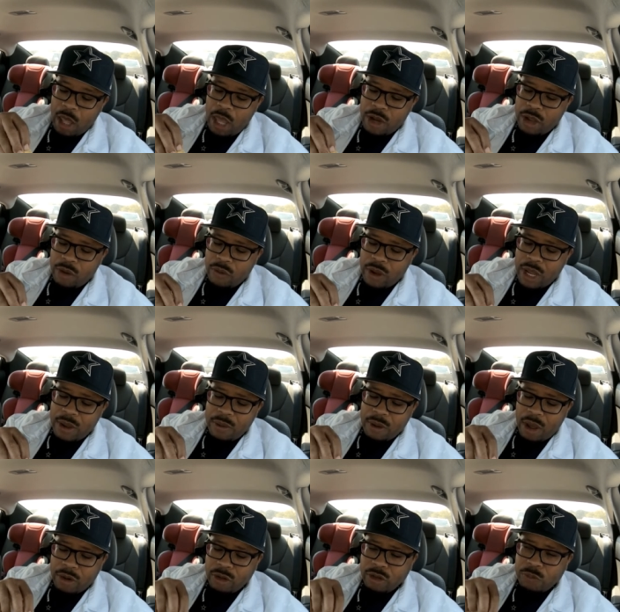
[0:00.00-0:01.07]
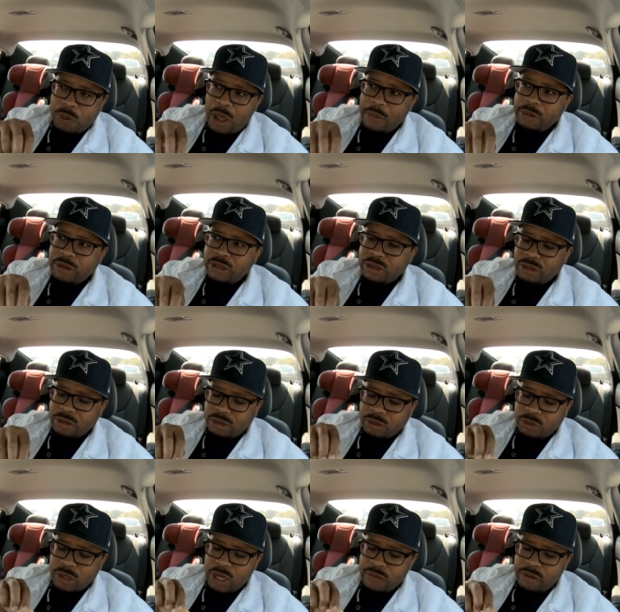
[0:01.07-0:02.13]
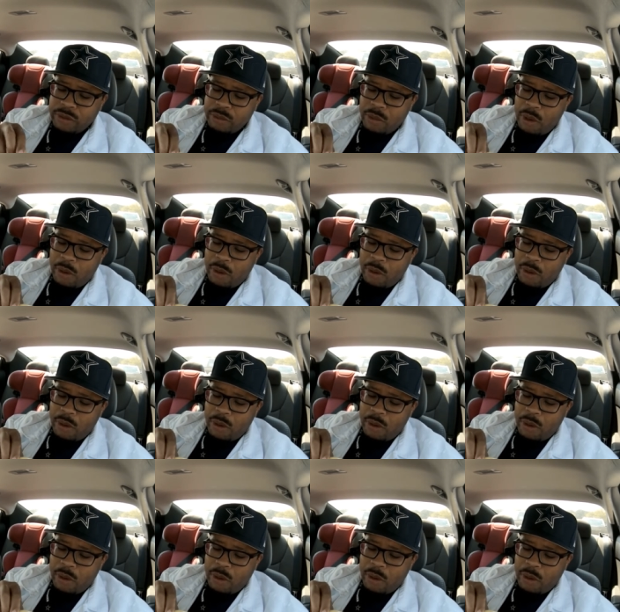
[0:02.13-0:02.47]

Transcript: and the green, are those peppers or whatever?